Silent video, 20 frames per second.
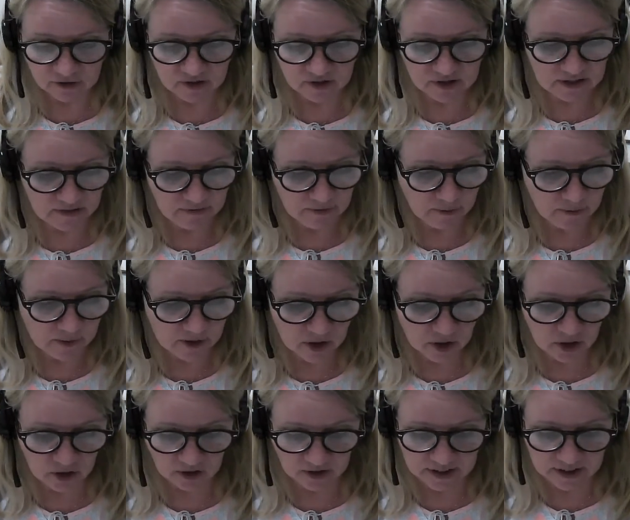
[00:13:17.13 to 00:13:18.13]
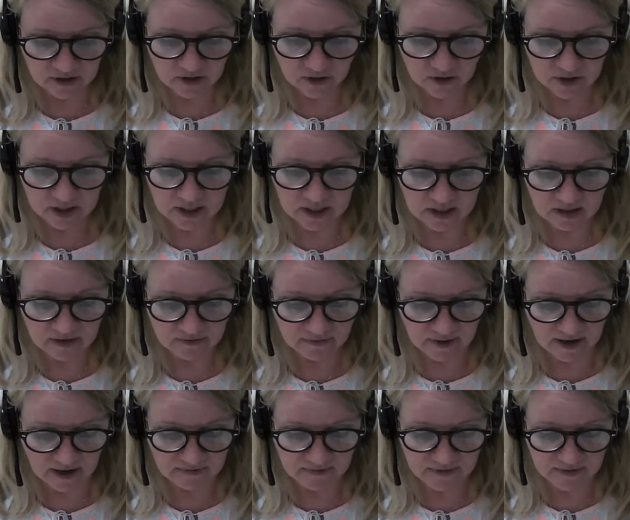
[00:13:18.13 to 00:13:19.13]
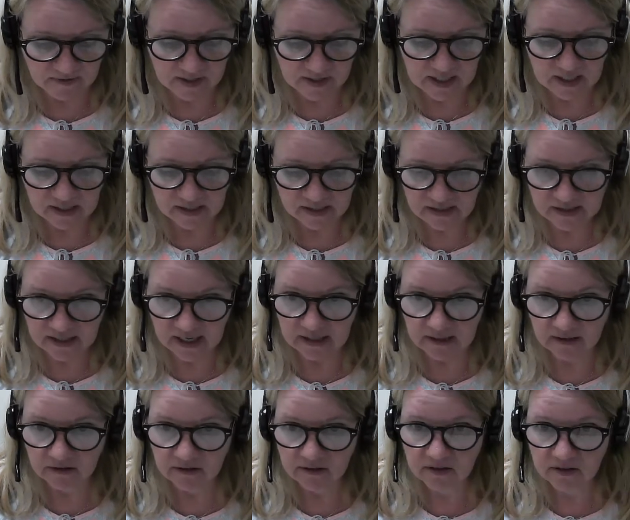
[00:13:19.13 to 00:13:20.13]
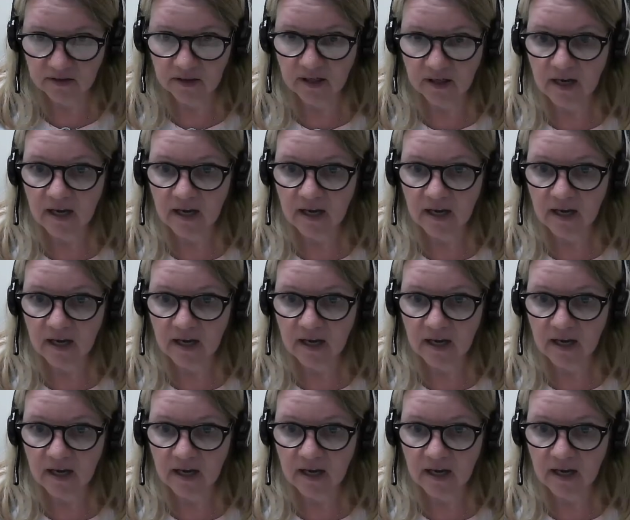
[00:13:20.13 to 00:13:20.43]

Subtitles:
you'll see from the journal entry, $550 sales,